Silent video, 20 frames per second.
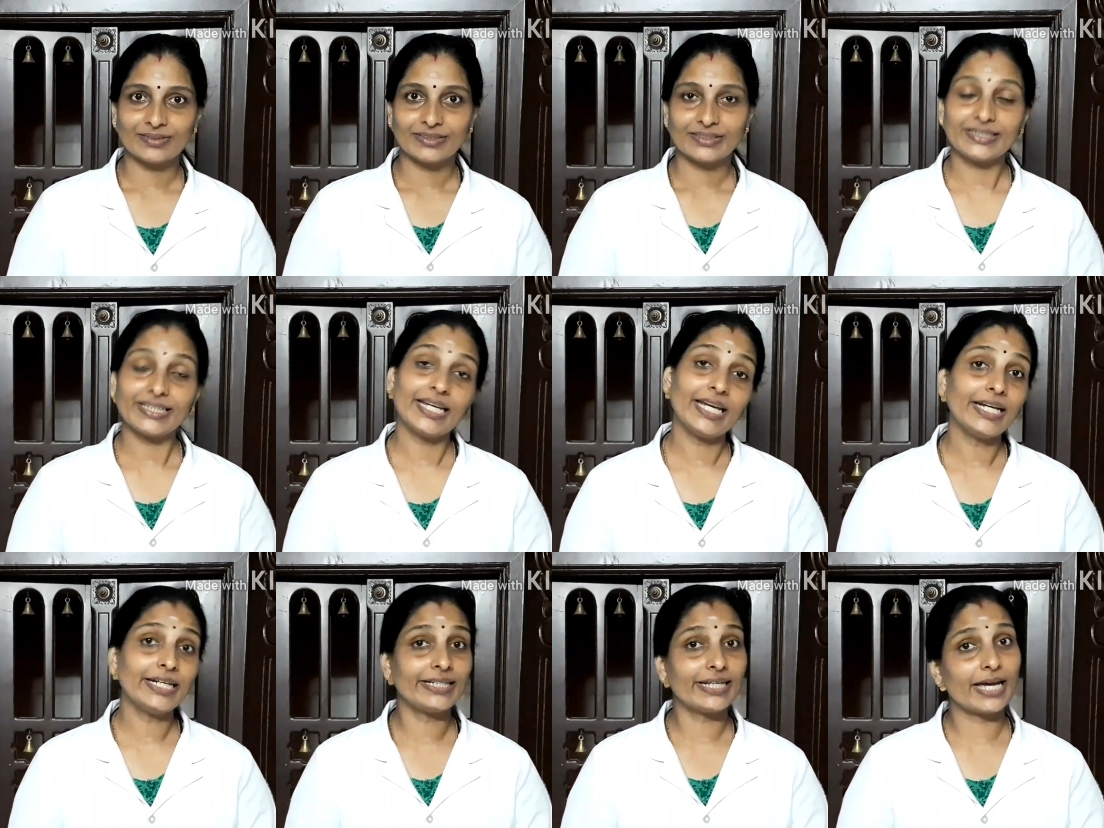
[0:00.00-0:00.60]

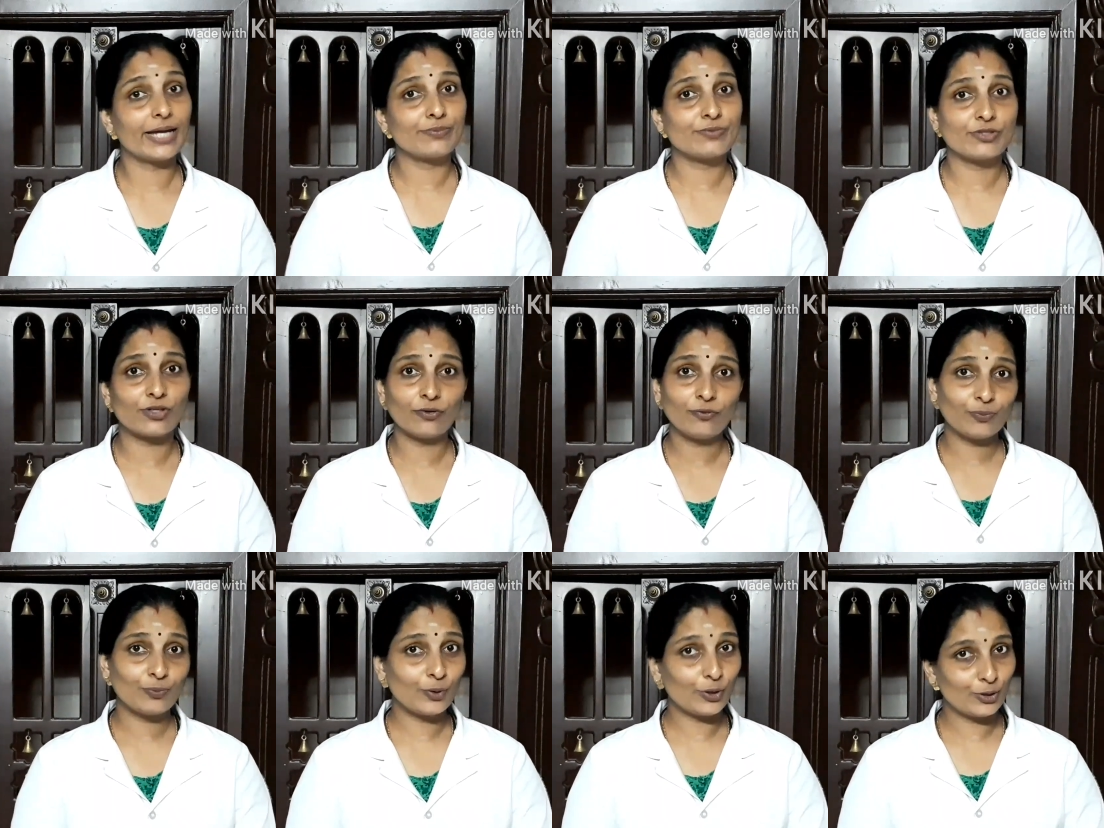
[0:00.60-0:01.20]
3 types
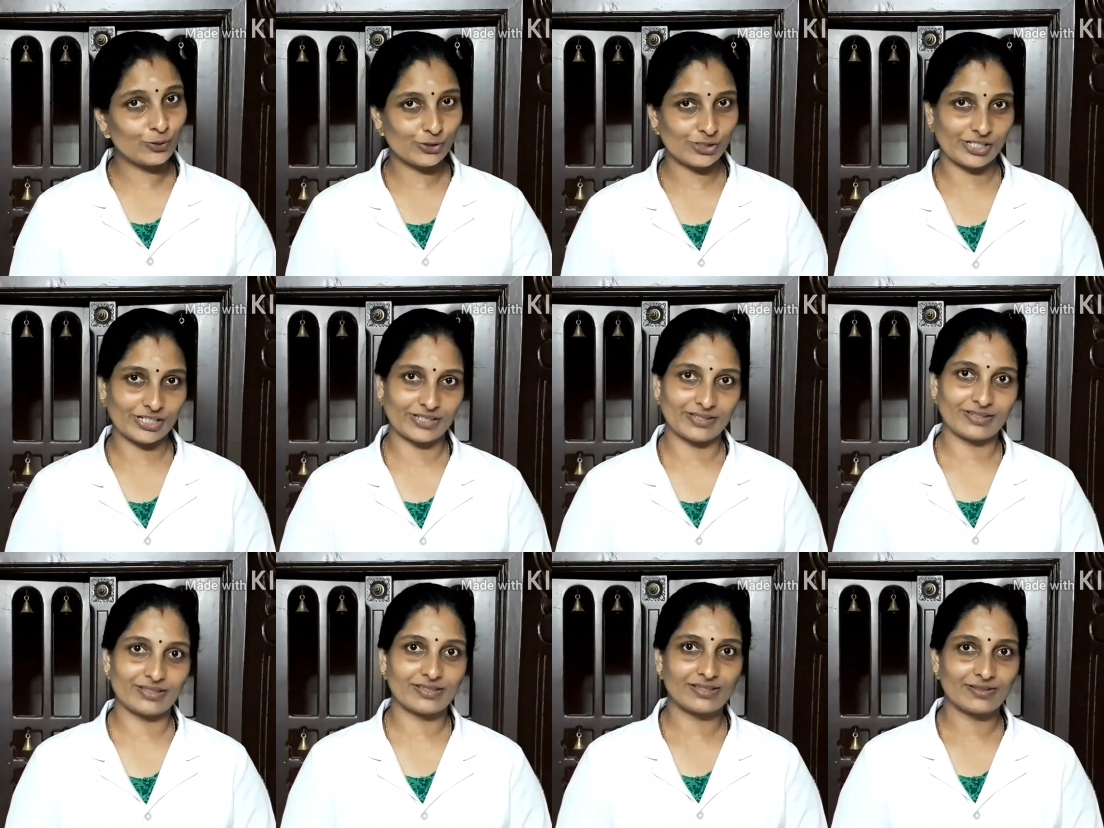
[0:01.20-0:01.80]
of
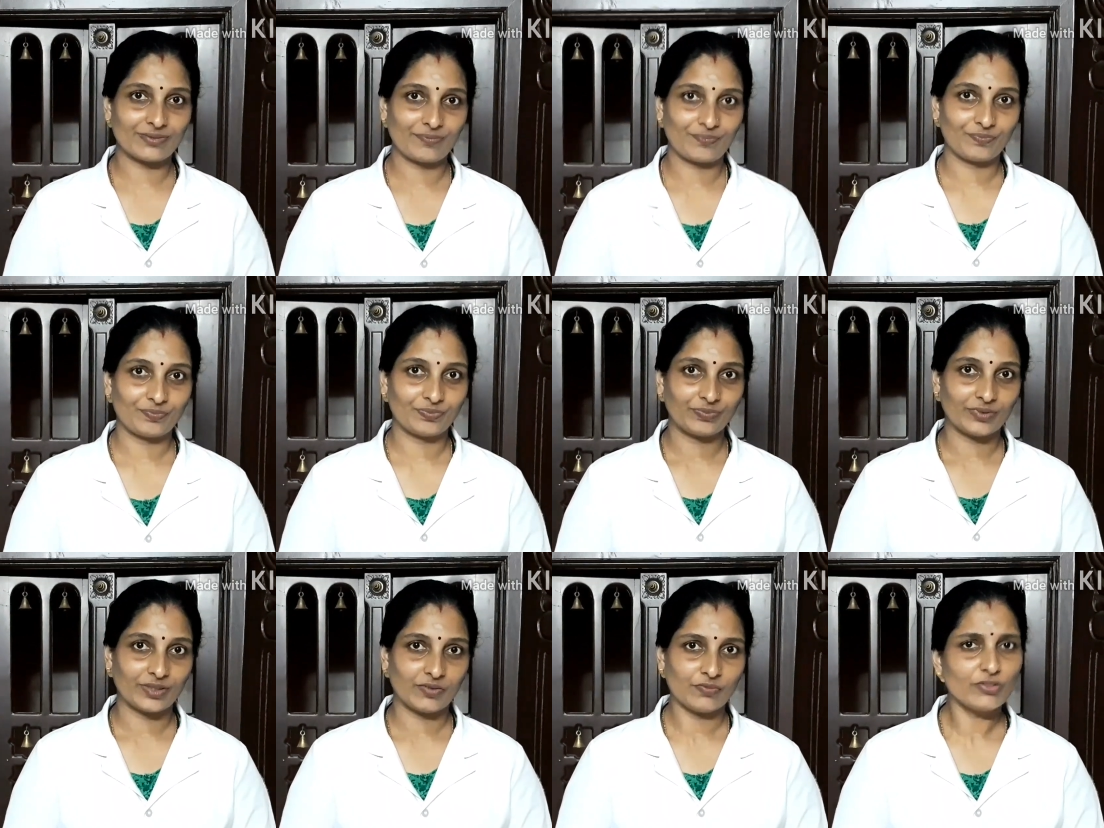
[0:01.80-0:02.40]
pollutions.
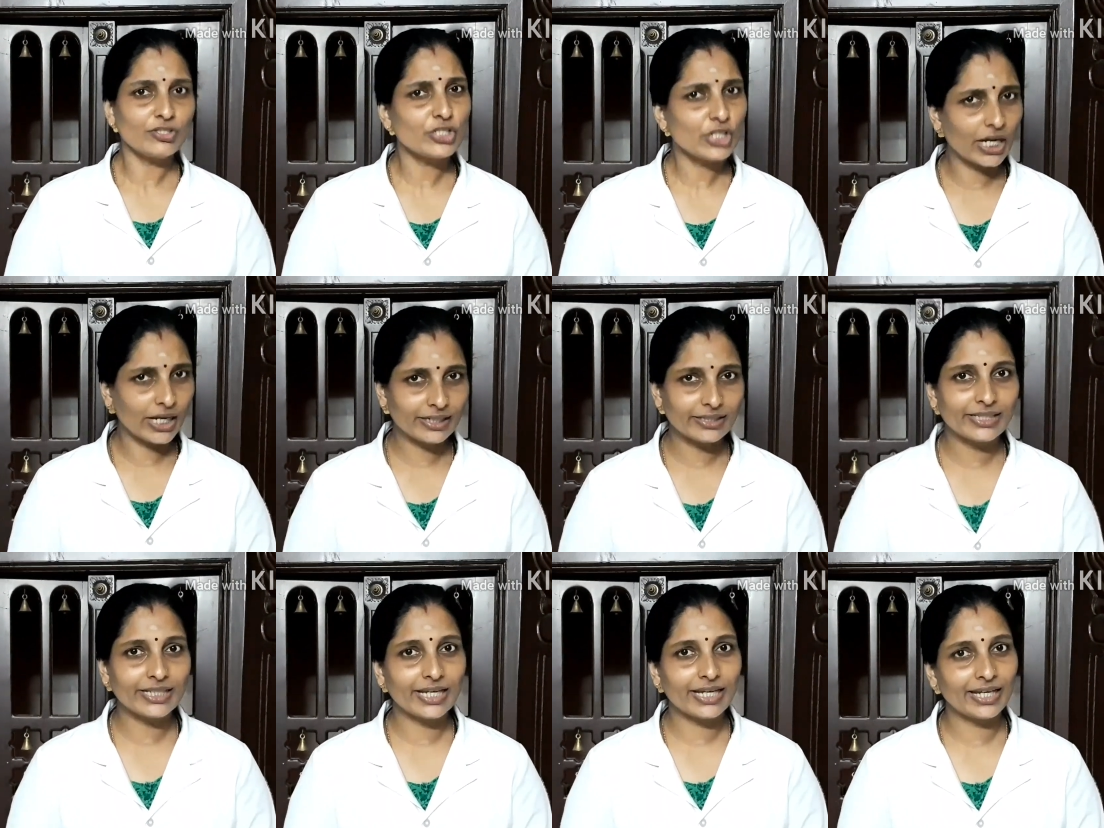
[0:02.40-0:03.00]
Which
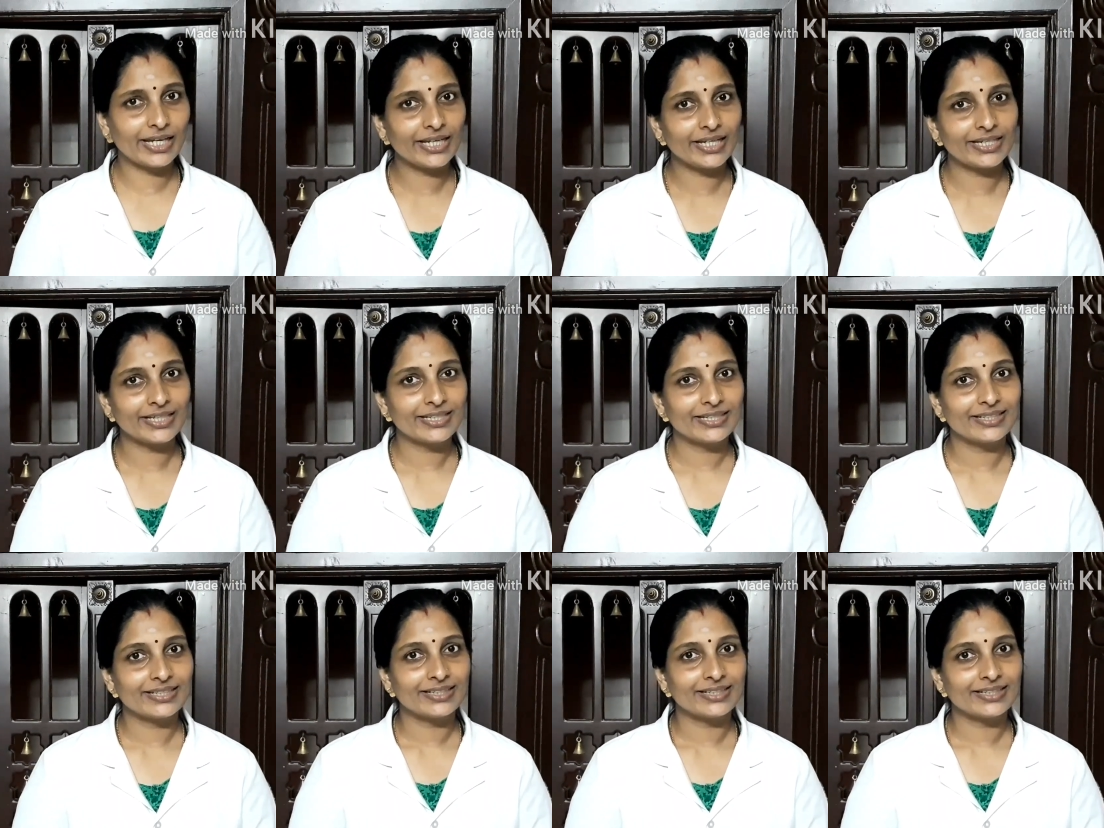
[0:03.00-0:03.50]
are they?